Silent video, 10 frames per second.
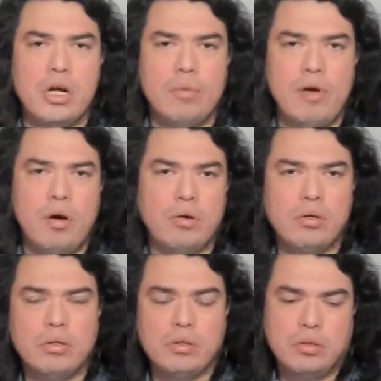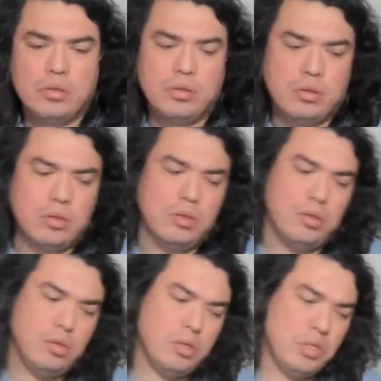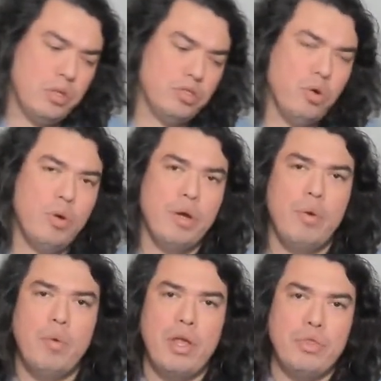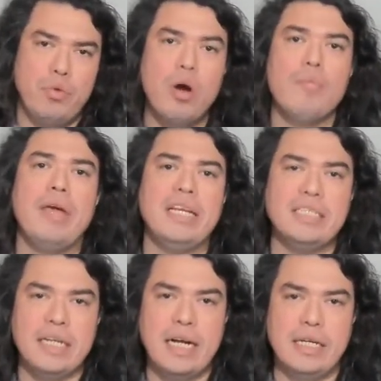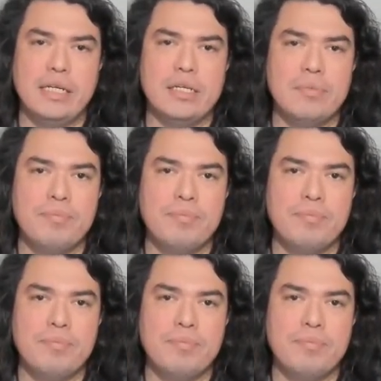about, so we went through our basic idea.